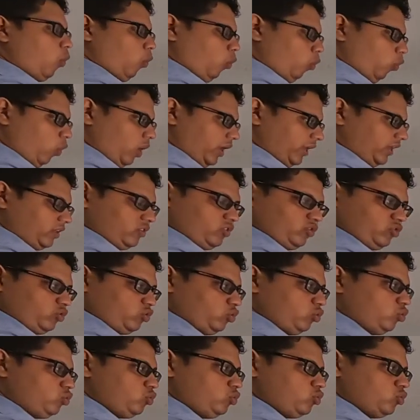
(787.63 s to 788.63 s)

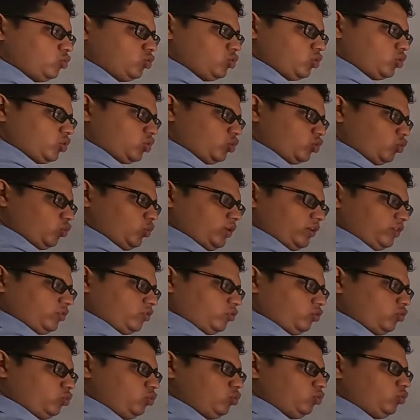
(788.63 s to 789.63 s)
1s2,
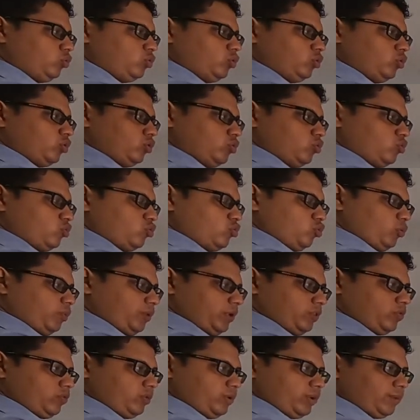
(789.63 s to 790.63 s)
2s2,
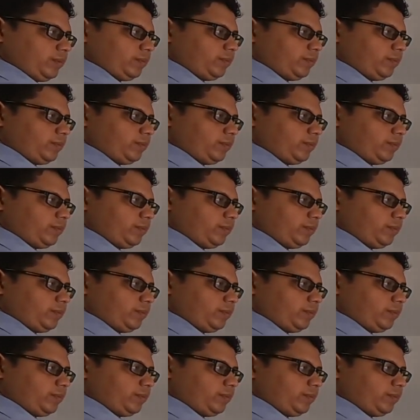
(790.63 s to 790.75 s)
2p3.